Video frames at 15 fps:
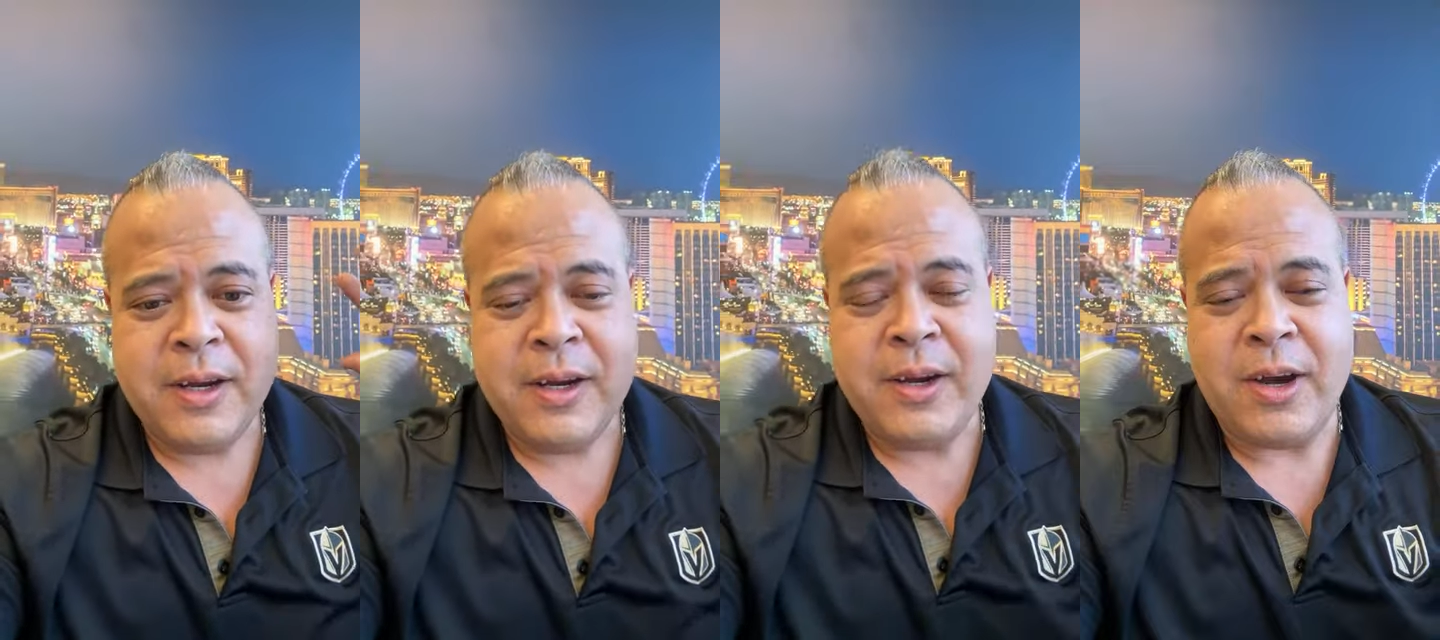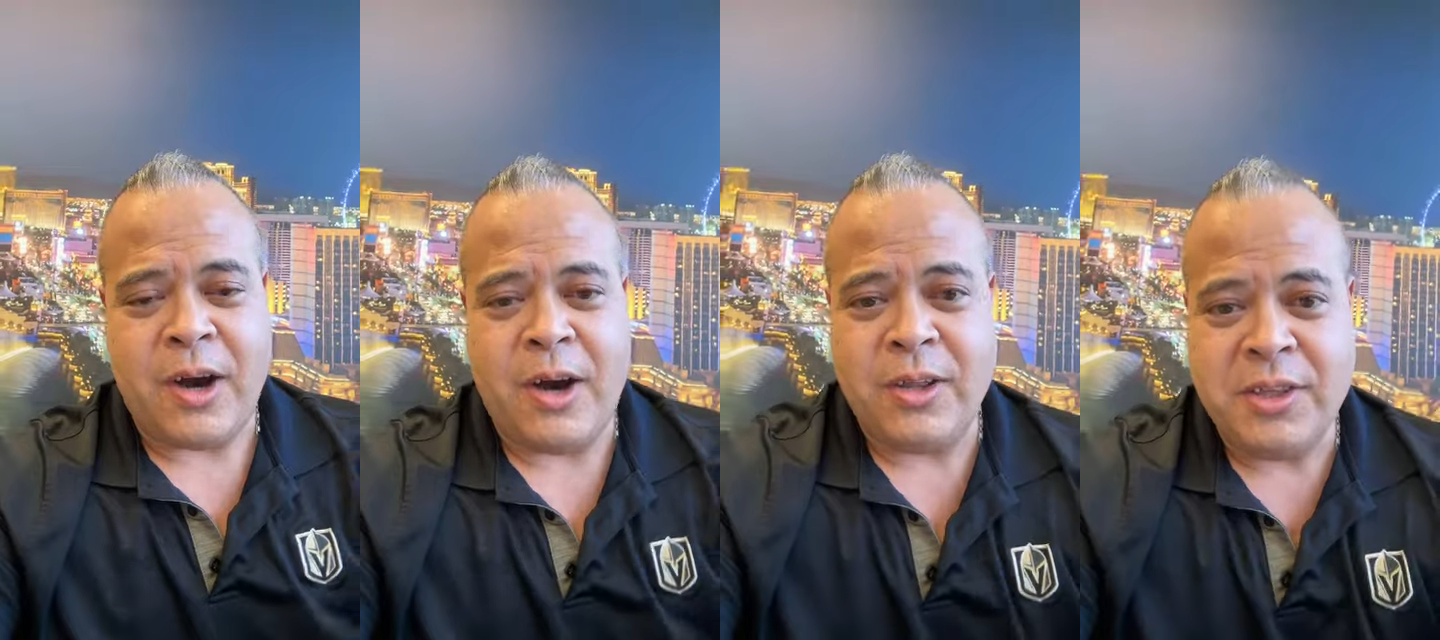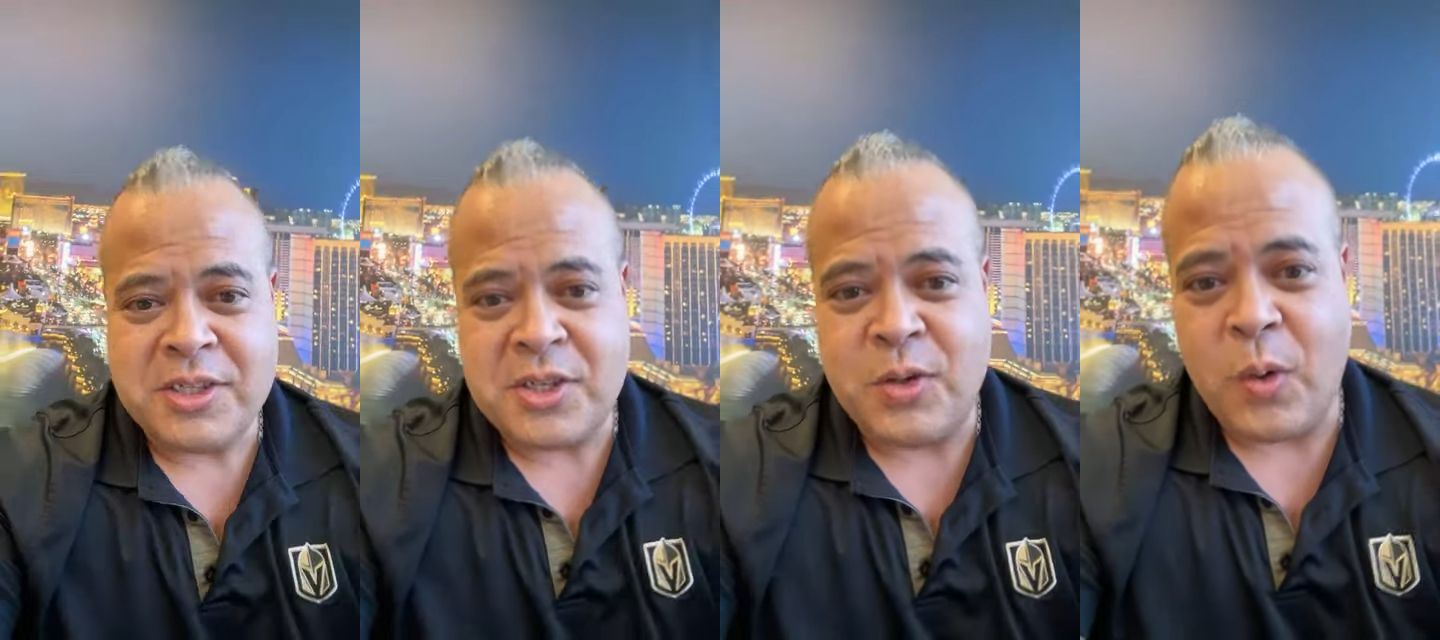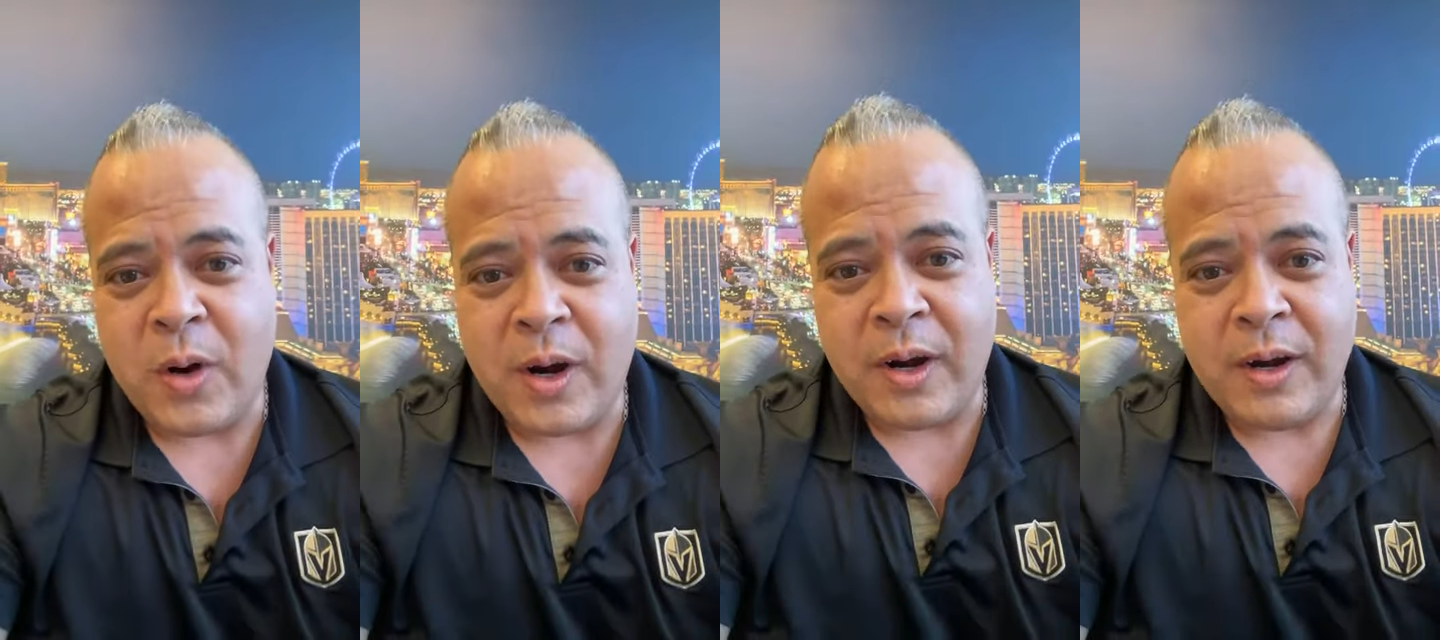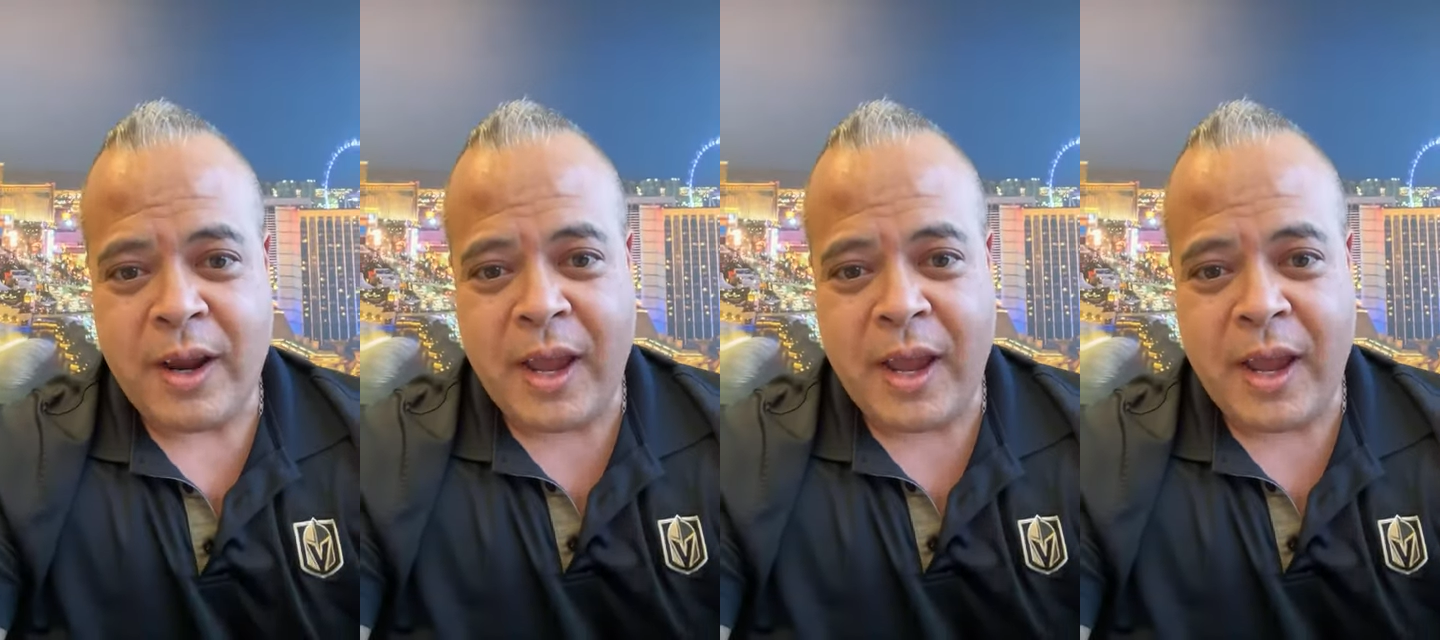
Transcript: Call the store,